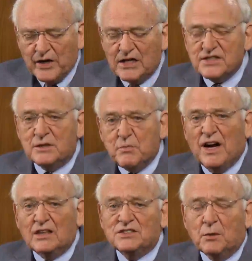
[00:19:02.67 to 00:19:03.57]
is it
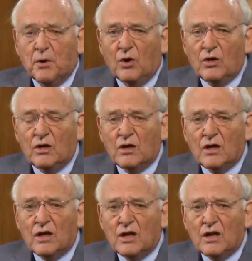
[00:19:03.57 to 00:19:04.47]
possible
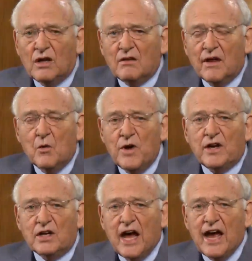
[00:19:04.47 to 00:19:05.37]
that we
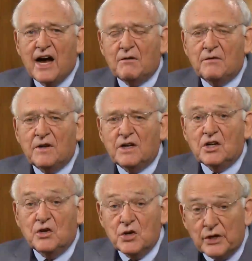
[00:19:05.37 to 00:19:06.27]
could have
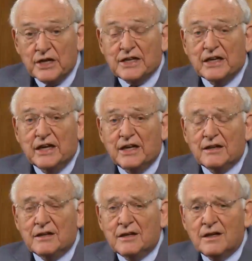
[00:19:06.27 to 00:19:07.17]
unity
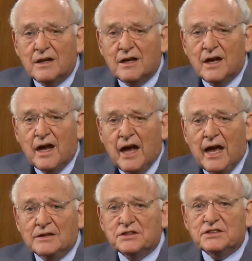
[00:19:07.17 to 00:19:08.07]

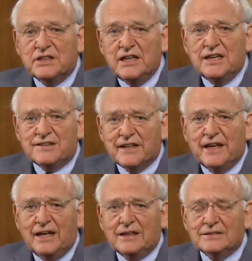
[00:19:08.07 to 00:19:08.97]
and see
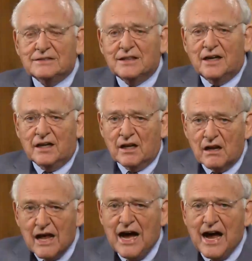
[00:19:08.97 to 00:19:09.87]
things
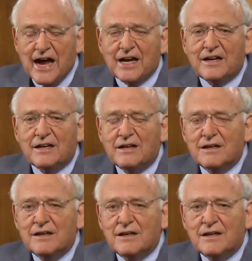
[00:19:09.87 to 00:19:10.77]
alike
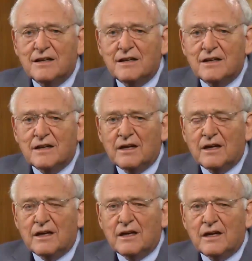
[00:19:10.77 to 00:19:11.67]

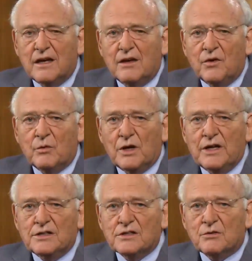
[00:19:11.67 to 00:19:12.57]
in the
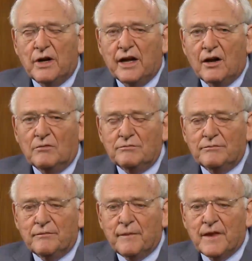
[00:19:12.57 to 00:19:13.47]
religious realm?
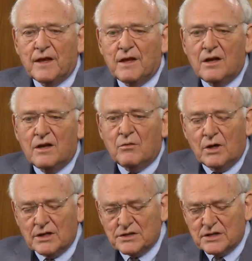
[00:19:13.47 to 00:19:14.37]

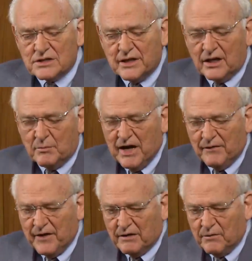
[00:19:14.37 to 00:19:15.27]
Well, let's just think
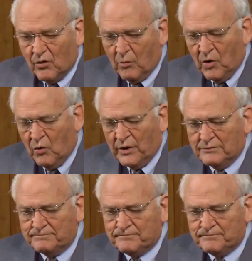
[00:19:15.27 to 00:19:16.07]
about that for a moment.